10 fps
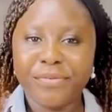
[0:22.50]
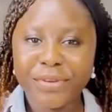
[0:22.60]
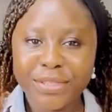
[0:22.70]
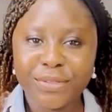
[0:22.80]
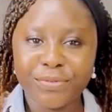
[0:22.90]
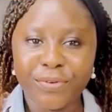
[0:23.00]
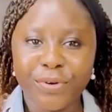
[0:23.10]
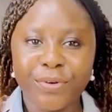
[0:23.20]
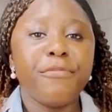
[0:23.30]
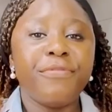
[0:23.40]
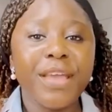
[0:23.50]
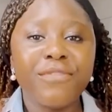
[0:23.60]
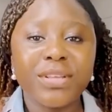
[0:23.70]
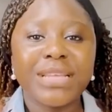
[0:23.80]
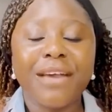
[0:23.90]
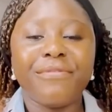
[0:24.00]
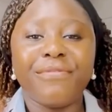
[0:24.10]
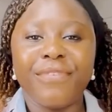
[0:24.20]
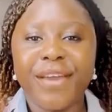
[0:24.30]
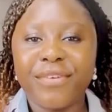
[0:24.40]
First of all, flavors are
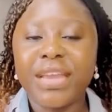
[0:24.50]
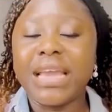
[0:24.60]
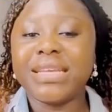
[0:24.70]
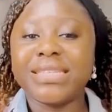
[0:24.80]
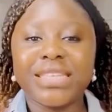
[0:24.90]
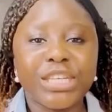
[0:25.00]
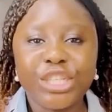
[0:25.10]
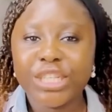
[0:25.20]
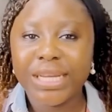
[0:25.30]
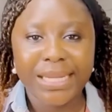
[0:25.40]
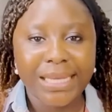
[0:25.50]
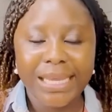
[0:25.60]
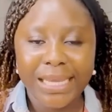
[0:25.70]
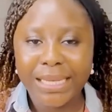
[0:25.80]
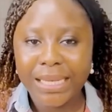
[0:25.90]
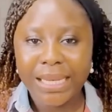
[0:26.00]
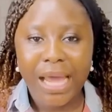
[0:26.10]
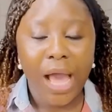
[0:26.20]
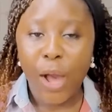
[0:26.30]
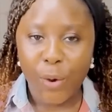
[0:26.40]
very essential in
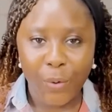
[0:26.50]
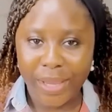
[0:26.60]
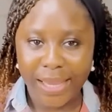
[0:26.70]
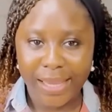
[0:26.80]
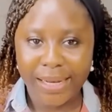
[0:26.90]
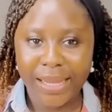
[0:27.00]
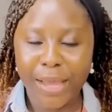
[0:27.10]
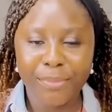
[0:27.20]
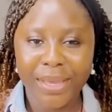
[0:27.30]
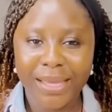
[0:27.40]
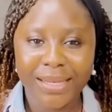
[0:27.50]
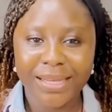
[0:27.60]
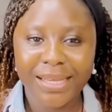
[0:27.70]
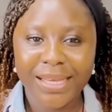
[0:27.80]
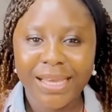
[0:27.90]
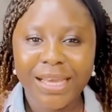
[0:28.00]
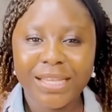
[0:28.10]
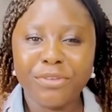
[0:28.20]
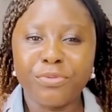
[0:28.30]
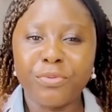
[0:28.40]
our cooking.
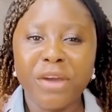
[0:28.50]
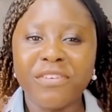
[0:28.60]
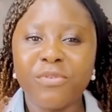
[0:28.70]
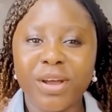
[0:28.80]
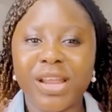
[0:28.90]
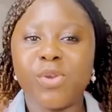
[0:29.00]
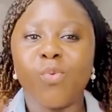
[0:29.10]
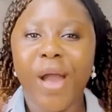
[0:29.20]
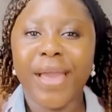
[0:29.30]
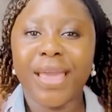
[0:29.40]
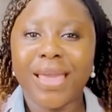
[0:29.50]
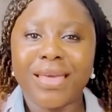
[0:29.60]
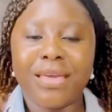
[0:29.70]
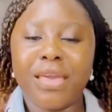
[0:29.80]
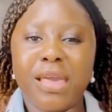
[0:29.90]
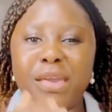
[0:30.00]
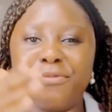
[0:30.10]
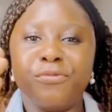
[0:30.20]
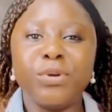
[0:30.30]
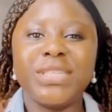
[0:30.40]
If you ever wondered why a
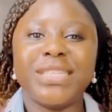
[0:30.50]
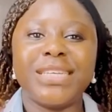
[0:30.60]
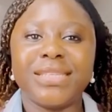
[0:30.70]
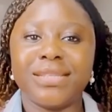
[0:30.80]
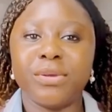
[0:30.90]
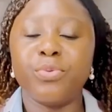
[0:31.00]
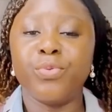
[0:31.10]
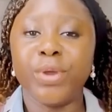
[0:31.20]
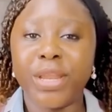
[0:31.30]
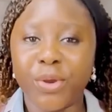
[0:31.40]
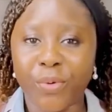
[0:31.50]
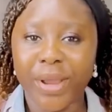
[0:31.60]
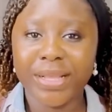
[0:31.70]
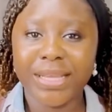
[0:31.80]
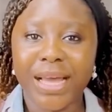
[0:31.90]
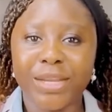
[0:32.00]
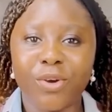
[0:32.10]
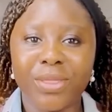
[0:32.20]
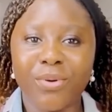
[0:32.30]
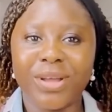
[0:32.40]
food tastes really great and the
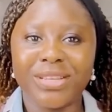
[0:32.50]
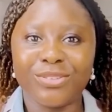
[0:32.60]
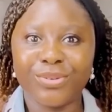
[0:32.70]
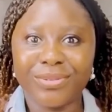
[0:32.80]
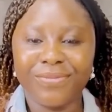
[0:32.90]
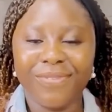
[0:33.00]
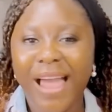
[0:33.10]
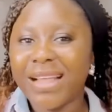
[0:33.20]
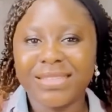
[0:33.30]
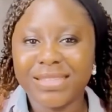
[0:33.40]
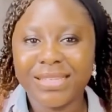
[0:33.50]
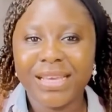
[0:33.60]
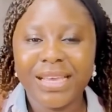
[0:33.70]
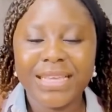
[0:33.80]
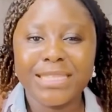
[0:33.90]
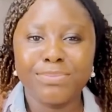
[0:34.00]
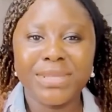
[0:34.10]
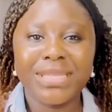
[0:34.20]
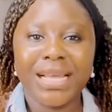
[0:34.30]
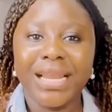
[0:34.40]
other one is just flat, it's
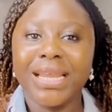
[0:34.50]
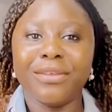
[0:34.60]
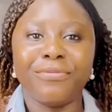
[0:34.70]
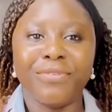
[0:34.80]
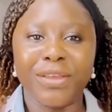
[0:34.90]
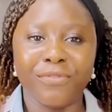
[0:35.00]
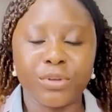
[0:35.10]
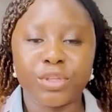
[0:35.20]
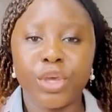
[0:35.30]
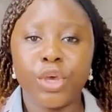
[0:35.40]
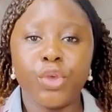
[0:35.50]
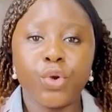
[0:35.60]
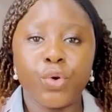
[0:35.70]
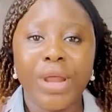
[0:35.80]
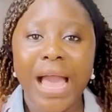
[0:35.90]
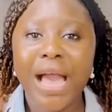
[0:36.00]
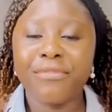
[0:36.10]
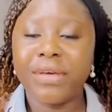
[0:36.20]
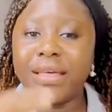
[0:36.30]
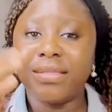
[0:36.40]
basically the flavors. You could
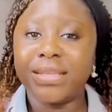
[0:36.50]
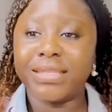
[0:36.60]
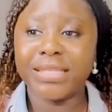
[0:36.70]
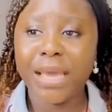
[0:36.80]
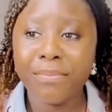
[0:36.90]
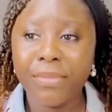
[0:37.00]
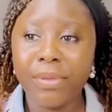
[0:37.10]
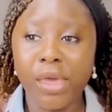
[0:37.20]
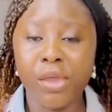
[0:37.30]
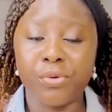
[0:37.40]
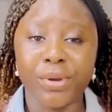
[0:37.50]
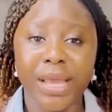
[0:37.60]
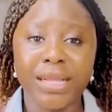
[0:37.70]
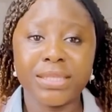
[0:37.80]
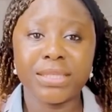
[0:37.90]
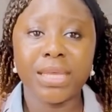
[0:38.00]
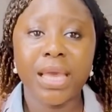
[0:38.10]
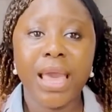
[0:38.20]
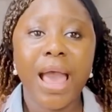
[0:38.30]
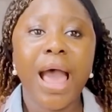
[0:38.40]
have the same ingredients
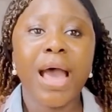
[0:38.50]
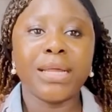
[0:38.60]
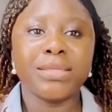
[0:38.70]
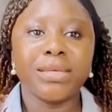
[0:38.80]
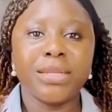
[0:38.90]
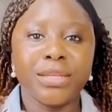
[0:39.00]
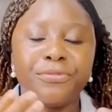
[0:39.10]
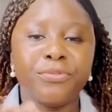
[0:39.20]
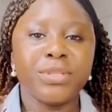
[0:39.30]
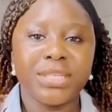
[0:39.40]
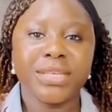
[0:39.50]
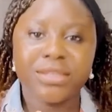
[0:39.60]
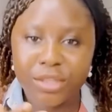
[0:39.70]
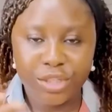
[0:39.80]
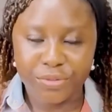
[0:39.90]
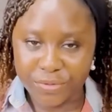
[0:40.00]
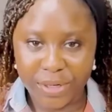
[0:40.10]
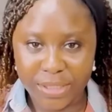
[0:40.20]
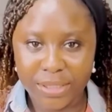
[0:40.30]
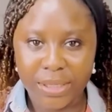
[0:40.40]
and the food tastes
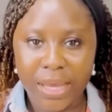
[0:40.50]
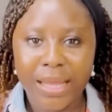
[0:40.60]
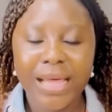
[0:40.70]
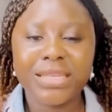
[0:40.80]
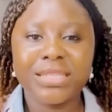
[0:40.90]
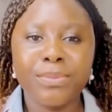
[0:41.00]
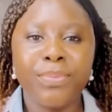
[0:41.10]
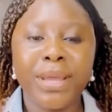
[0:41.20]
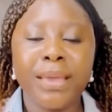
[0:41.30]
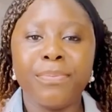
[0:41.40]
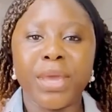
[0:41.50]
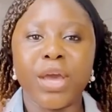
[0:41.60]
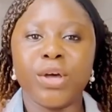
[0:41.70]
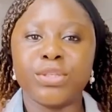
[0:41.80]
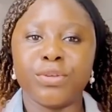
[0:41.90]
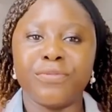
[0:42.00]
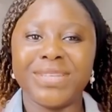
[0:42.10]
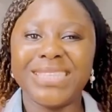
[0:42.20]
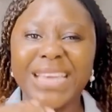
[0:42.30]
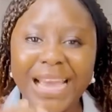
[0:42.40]
different. That's simply because of
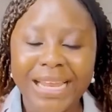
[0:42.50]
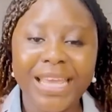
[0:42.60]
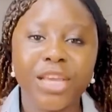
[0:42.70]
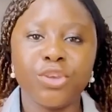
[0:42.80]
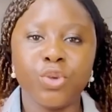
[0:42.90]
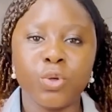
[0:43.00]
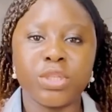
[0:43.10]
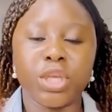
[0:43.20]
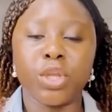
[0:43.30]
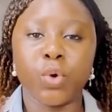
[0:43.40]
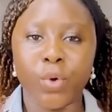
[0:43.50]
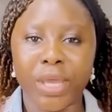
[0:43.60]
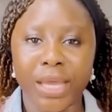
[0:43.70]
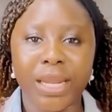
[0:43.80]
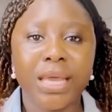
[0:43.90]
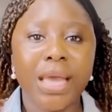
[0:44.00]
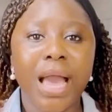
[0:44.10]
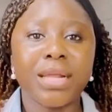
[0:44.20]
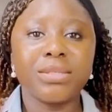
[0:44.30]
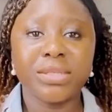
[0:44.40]
the technique used in cooking.
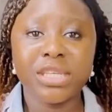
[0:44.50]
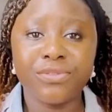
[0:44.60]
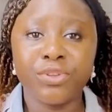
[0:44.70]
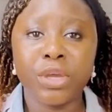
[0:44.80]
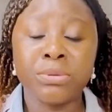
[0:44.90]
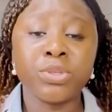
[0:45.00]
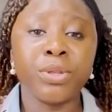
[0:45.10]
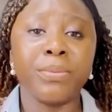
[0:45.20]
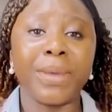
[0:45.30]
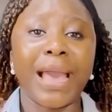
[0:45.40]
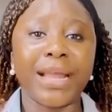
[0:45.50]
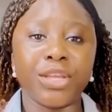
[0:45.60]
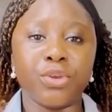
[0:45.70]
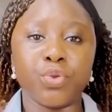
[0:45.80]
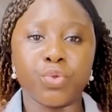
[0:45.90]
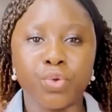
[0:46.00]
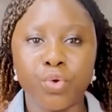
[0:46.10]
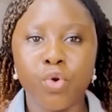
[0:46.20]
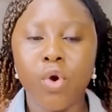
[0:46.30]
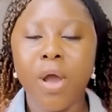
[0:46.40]
And today's video, I'm just going to be guiding you
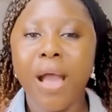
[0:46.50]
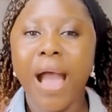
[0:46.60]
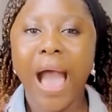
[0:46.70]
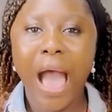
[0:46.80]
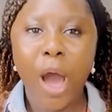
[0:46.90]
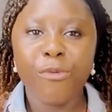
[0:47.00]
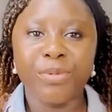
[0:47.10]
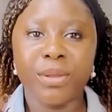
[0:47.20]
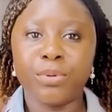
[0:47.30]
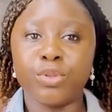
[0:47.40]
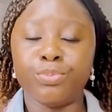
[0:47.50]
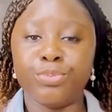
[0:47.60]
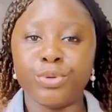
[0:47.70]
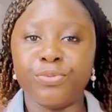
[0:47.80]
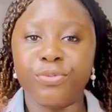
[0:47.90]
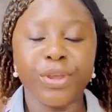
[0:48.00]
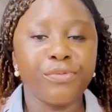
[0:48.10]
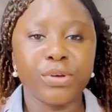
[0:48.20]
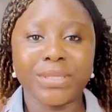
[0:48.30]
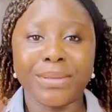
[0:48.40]
through how I've been able to build
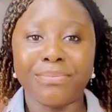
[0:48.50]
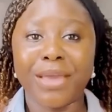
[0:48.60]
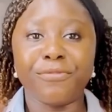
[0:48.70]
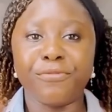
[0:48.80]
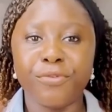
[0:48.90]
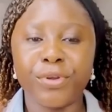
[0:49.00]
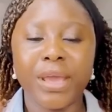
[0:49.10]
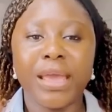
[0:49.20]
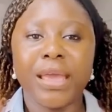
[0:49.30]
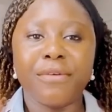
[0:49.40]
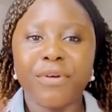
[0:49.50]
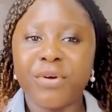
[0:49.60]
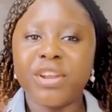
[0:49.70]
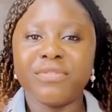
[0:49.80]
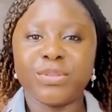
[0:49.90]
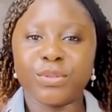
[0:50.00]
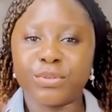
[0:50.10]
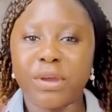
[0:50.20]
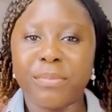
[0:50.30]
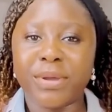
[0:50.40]
flavors in my food. If I one of the
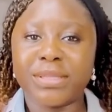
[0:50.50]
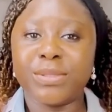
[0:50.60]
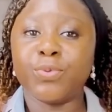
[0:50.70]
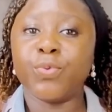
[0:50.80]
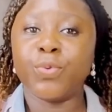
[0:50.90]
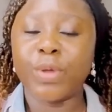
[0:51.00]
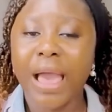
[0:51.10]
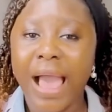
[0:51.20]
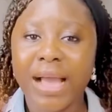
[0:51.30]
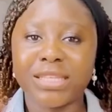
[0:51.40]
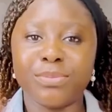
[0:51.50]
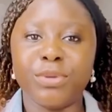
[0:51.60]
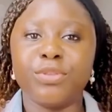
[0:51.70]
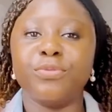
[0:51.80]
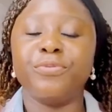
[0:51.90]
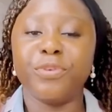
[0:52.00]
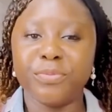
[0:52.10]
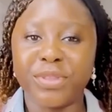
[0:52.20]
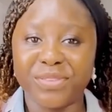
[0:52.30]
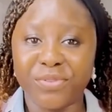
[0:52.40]
subscribers asked me to
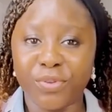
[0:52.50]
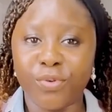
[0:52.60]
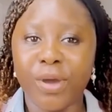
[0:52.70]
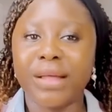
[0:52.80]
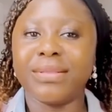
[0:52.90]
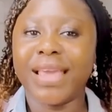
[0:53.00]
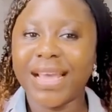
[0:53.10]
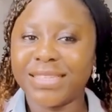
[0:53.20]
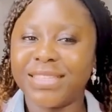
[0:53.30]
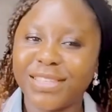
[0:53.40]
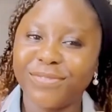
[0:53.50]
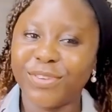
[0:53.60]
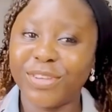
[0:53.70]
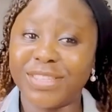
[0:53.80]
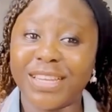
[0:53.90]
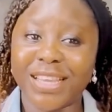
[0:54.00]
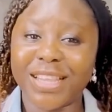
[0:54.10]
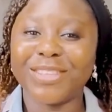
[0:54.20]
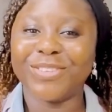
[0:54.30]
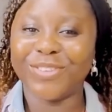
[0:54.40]
film this video, and yes, this video is
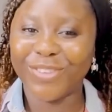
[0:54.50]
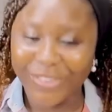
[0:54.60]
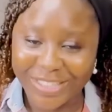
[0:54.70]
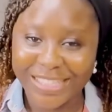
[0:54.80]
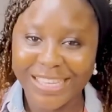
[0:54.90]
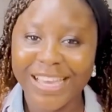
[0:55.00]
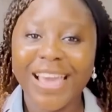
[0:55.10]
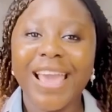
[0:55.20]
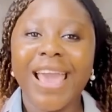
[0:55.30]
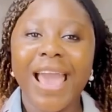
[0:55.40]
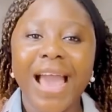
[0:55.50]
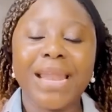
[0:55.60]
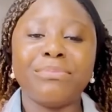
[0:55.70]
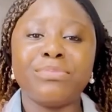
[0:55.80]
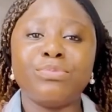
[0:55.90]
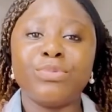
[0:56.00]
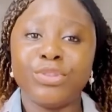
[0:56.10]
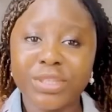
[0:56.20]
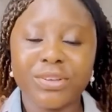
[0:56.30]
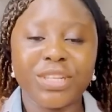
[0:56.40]
dedicated to you, Lucy, and I'm
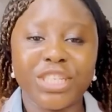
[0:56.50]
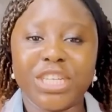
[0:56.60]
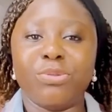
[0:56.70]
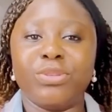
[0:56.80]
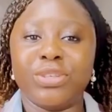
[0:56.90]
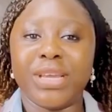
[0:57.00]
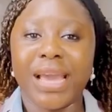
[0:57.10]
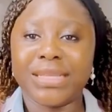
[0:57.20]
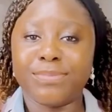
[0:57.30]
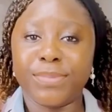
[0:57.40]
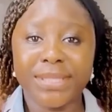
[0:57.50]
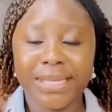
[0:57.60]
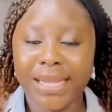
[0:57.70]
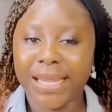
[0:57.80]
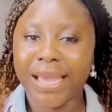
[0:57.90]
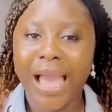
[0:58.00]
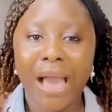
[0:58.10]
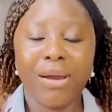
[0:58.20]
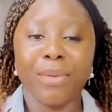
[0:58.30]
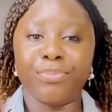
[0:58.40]
just going to share with you guys basically
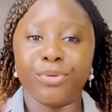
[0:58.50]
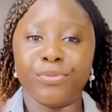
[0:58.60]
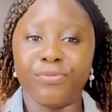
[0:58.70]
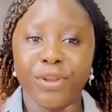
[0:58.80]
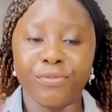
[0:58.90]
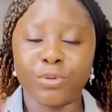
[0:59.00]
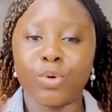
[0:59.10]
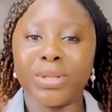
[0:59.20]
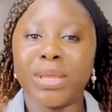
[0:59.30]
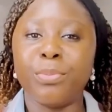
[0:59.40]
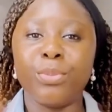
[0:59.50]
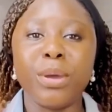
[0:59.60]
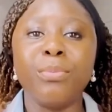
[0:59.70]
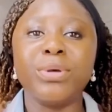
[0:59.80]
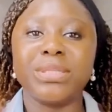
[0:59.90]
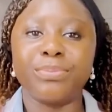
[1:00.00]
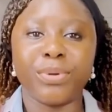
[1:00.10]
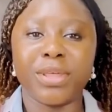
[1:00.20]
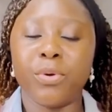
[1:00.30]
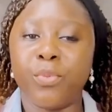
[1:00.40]
how I build flavors, or the most
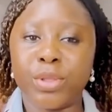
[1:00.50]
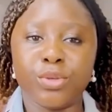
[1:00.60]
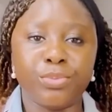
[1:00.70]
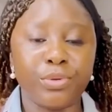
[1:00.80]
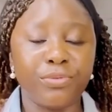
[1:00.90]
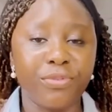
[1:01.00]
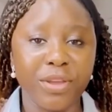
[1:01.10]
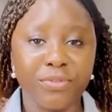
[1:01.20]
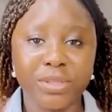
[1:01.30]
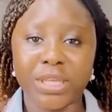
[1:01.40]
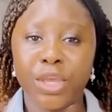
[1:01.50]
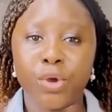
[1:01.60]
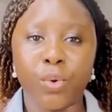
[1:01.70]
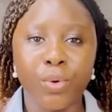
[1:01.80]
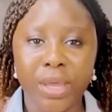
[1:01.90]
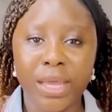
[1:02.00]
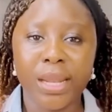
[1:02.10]
important way to build flavors in your cooking,